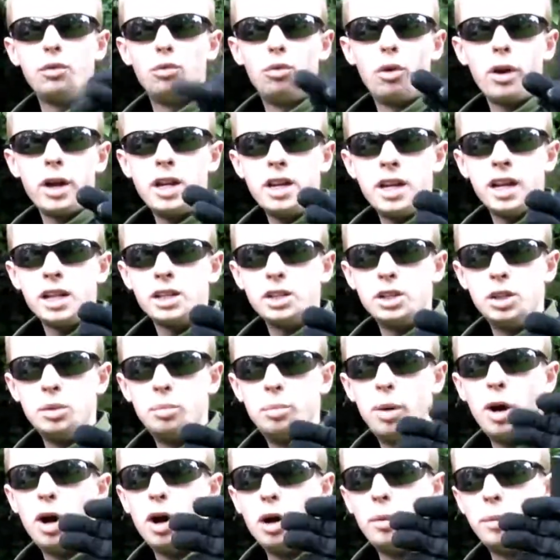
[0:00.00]
right next to your
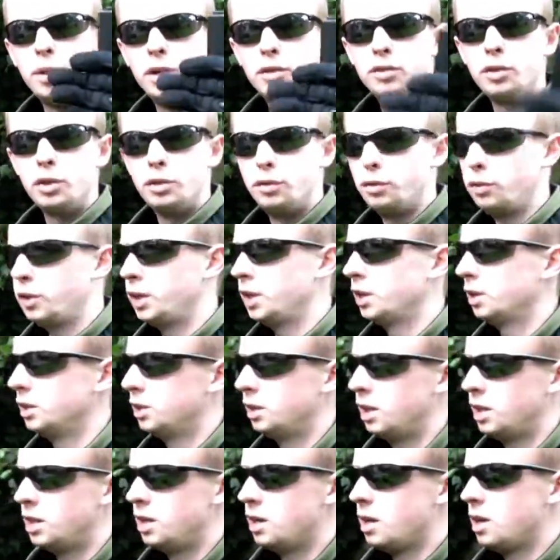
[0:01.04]
palm, and you've got your fingers,
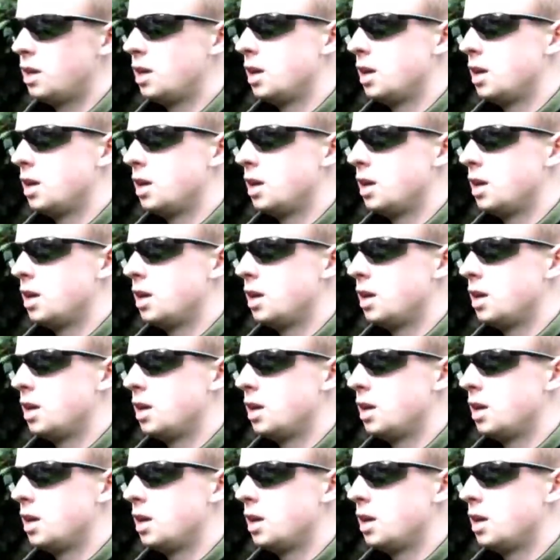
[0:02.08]
then